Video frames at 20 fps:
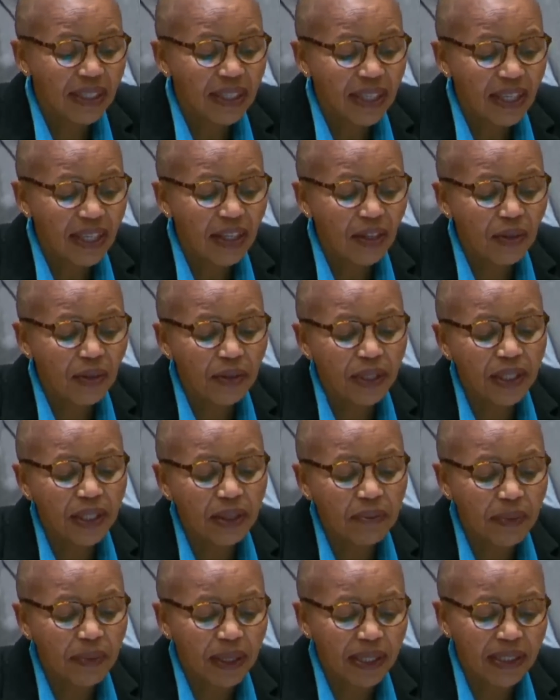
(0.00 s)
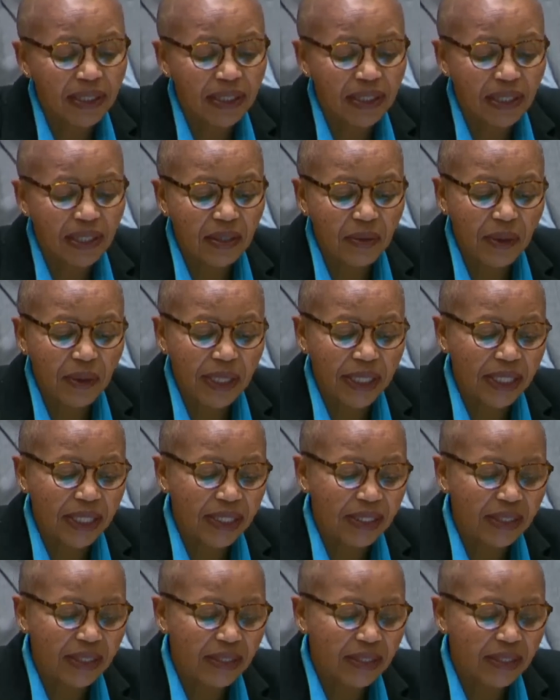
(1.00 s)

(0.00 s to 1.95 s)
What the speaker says: including the Palestinian question.